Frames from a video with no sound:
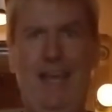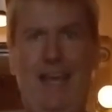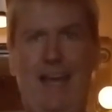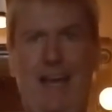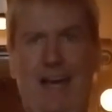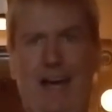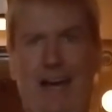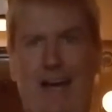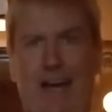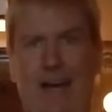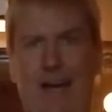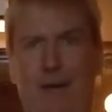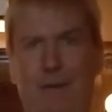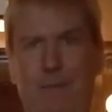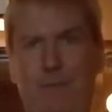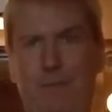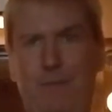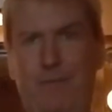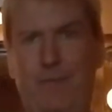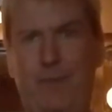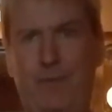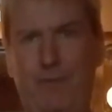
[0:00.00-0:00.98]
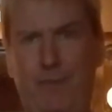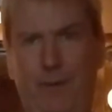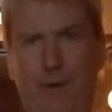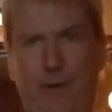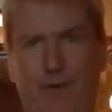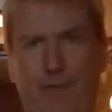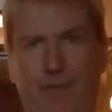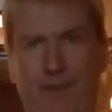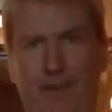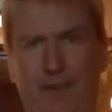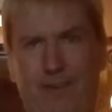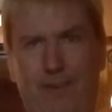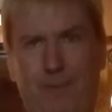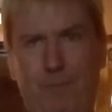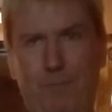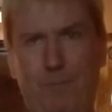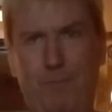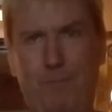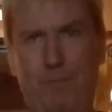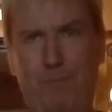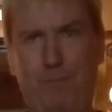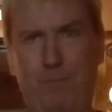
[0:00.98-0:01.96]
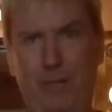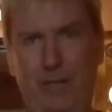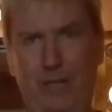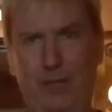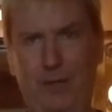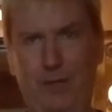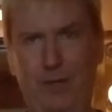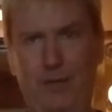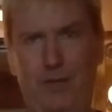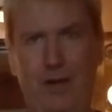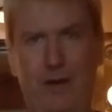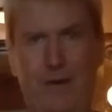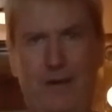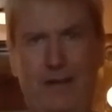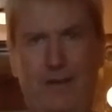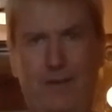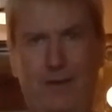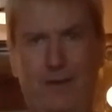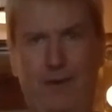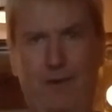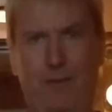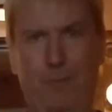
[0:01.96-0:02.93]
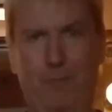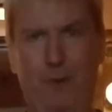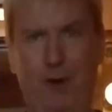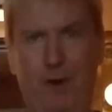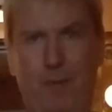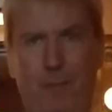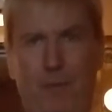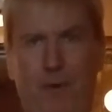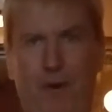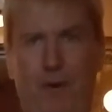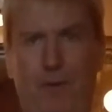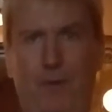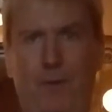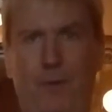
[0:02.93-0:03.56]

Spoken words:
versus blue going towards purple,